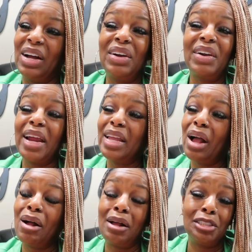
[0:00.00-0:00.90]
All right,
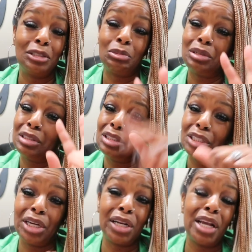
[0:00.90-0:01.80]
y'all. Just want to
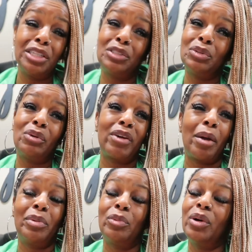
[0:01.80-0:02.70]
share that story.
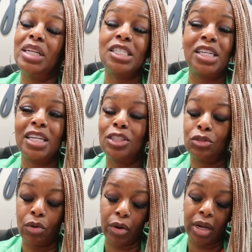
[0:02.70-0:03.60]
I've been wanting to share the
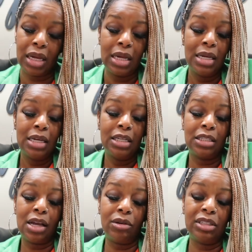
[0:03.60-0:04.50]
story.
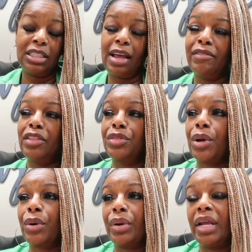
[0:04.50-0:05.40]
So
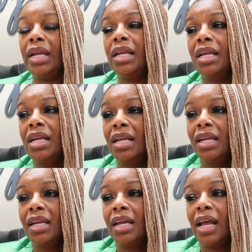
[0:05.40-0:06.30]
7.30,
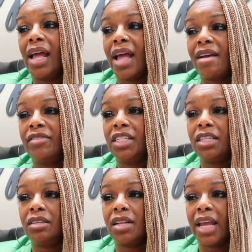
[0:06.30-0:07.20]
I have
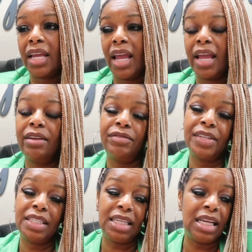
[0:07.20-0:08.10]
until like
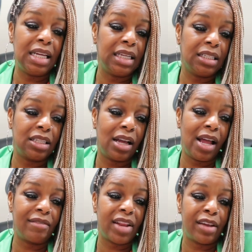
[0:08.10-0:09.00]
8.15. So I
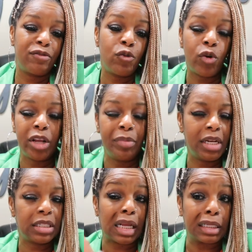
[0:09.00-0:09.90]
have like 40
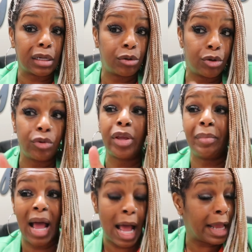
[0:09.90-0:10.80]
minutes because I'm going to
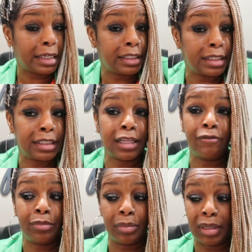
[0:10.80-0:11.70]
get my ice and
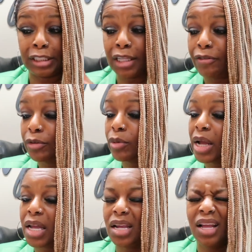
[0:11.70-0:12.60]
stuff. Put my stuff
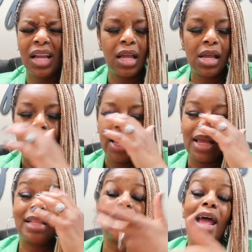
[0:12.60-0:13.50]
away.
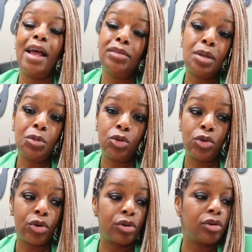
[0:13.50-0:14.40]
And then I have some little
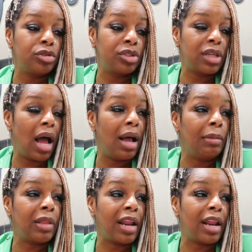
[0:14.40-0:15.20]
girls um,